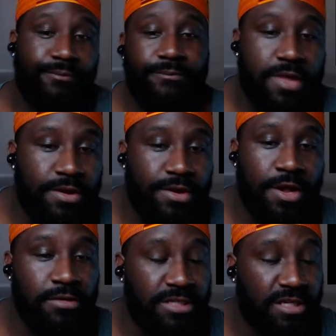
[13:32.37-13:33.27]
You
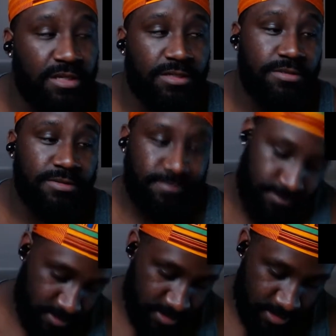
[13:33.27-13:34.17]
know, it's a
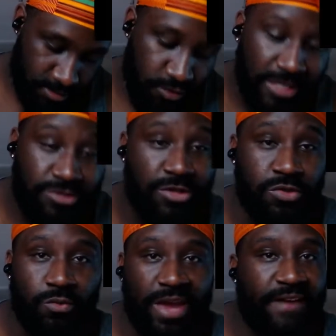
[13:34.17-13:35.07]
great treasure.
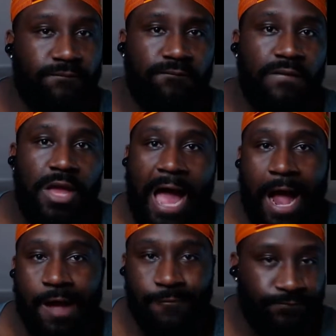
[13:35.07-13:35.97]
I
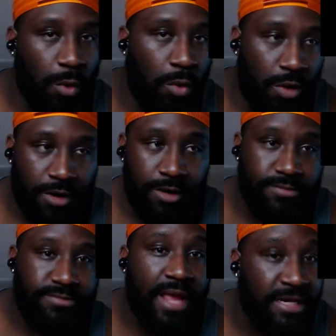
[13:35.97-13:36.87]
have 4
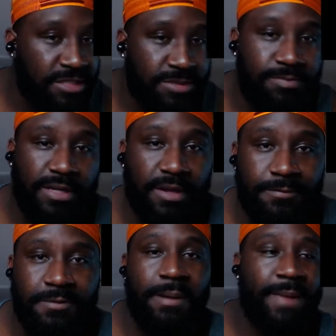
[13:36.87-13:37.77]
that I just picked up
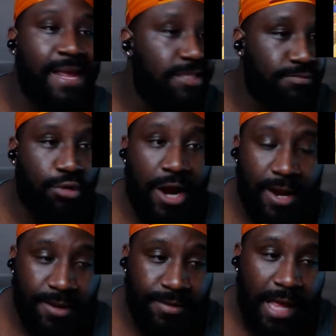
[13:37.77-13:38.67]
from my man's
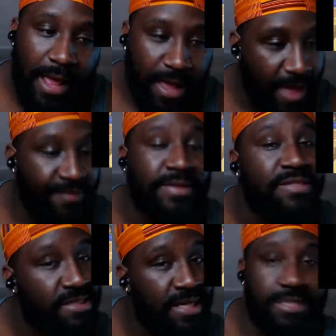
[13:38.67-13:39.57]
brain, and then
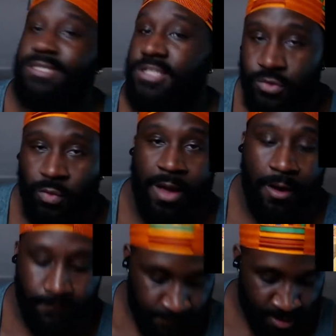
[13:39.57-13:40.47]
6 as
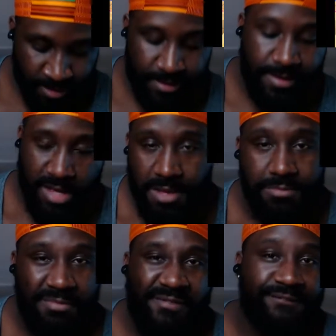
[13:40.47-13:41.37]
well. But
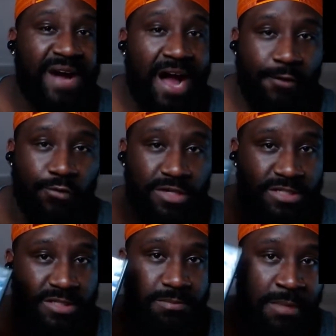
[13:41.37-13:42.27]
5
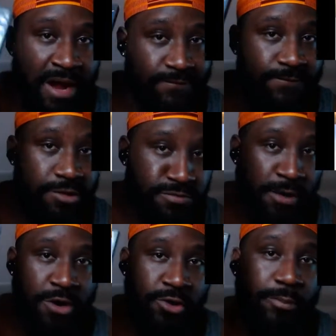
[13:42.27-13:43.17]
was my first
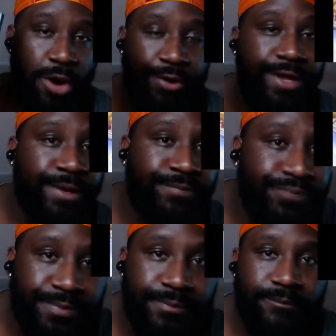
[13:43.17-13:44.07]
Mario Party,
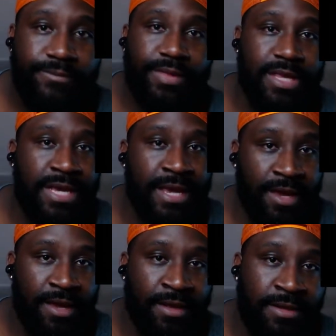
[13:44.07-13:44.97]
and